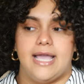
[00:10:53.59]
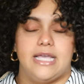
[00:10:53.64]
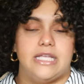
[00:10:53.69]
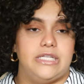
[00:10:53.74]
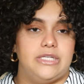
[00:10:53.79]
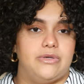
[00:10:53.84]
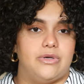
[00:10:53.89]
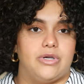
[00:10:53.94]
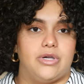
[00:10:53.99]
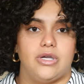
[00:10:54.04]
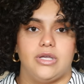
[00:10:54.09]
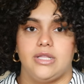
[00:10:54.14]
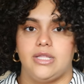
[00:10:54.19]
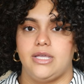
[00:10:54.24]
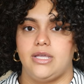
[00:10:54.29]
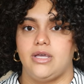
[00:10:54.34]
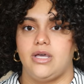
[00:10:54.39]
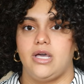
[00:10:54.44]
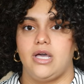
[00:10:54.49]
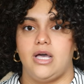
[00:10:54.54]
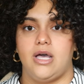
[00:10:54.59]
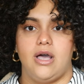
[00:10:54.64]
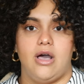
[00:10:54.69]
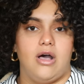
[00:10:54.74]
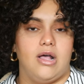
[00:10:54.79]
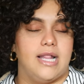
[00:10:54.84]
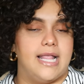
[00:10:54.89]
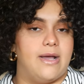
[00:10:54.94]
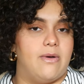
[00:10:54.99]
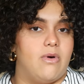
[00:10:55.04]
I can do a curly
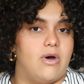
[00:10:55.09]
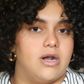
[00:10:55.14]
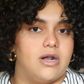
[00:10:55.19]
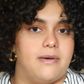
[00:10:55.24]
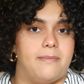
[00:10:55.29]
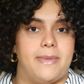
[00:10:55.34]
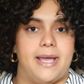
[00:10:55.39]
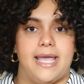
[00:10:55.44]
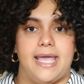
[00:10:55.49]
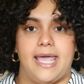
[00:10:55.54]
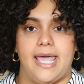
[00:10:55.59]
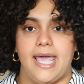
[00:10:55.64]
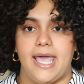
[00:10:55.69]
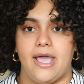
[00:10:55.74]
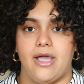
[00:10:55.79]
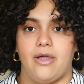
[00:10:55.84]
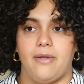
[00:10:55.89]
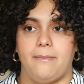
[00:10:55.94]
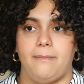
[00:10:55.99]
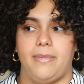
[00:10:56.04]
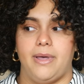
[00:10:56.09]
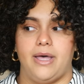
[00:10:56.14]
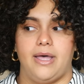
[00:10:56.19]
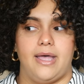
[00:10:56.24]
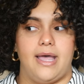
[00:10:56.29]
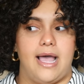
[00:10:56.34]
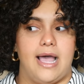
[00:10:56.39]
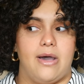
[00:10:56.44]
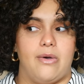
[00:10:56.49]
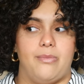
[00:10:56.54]
cut all I want on my hair,
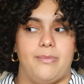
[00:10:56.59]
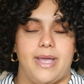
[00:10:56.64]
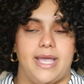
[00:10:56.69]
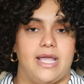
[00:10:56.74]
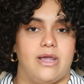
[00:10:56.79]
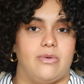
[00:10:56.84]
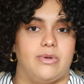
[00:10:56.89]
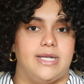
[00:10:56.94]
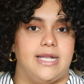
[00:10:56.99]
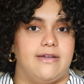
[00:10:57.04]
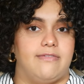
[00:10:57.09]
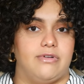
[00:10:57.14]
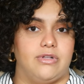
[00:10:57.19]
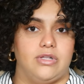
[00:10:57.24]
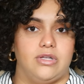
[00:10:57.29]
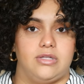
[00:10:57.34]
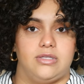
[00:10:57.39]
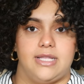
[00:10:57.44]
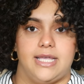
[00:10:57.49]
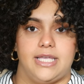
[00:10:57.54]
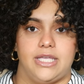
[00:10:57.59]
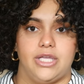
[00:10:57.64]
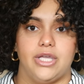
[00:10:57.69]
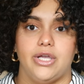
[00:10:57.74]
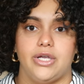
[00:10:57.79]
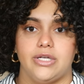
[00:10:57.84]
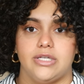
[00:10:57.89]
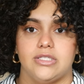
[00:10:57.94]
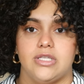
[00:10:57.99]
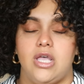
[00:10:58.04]
but my hair would never look like
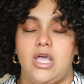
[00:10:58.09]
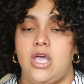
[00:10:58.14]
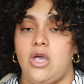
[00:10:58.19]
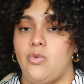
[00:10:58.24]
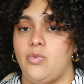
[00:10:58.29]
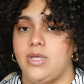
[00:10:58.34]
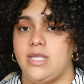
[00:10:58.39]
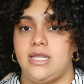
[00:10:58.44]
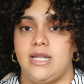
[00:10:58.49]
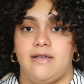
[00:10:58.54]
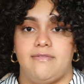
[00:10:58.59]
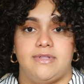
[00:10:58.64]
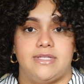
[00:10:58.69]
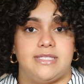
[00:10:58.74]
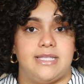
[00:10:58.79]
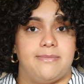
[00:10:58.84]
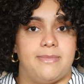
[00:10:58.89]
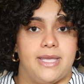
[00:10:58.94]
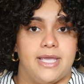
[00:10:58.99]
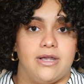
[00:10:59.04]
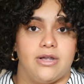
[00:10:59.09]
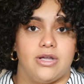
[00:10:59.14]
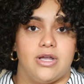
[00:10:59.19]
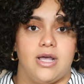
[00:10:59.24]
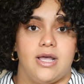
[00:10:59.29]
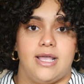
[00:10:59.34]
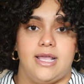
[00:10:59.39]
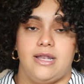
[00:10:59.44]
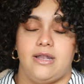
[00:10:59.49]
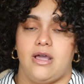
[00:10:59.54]
yours. We can have the same
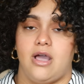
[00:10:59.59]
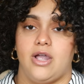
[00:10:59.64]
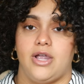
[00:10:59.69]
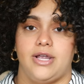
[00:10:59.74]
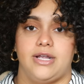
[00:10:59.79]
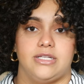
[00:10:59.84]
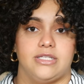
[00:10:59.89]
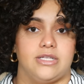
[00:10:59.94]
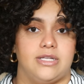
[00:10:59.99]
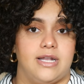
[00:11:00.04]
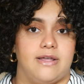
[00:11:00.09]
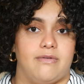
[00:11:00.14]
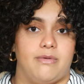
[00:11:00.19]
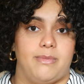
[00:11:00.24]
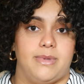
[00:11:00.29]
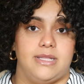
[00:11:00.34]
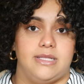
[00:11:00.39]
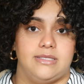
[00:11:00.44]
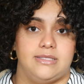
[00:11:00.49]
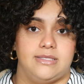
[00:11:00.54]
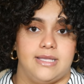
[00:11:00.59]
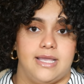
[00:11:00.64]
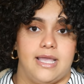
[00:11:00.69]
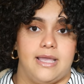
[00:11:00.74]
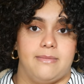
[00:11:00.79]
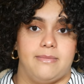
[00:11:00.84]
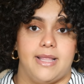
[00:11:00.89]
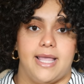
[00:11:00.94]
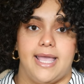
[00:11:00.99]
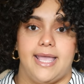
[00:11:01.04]
haircut and our hairs can never be the
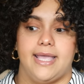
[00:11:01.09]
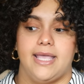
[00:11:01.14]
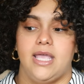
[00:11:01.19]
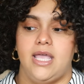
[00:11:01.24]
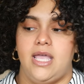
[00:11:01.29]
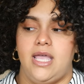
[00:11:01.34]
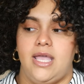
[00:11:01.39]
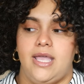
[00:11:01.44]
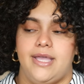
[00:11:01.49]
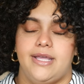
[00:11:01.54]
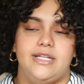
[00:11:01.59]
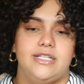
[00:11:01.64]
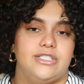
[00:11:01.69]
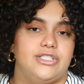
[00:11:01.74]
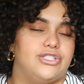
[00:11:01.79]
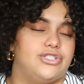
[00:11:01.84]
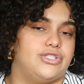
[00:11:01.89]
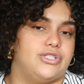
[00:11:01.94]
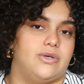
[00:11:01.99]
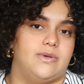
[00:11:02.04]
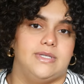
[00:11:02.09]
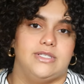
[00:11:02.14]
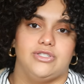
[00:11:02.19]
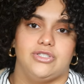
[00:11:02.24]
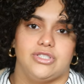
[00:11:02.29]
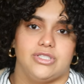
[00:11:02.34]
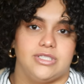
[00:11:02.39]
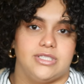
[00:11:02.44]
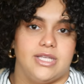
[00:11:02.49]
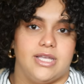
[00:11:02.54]
same. Like, it is just so
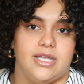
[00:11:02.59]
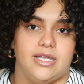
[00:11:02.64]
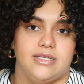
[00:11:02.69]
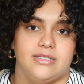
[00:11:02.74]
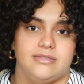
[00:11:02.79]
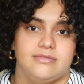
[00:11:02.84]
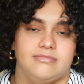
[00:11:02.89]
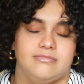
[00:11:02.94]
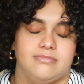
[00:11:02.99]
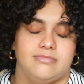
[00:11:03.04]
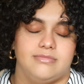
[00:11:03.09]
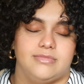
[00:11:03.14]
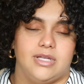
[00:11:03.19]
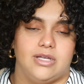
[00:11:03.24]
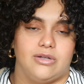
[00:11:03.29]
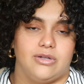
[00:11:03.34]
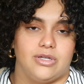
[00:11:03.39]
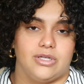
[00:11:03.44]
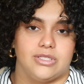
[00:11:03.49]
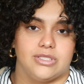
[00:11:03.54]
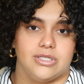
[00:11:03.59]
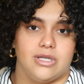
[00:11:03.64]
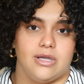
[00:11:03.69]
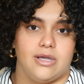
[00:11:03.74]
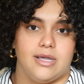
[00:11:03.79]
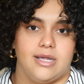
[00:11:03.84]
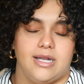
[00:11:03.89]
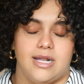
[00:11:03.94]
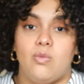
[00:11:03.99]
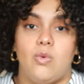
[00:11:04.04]
interesting how curls
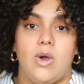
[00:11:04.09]
are.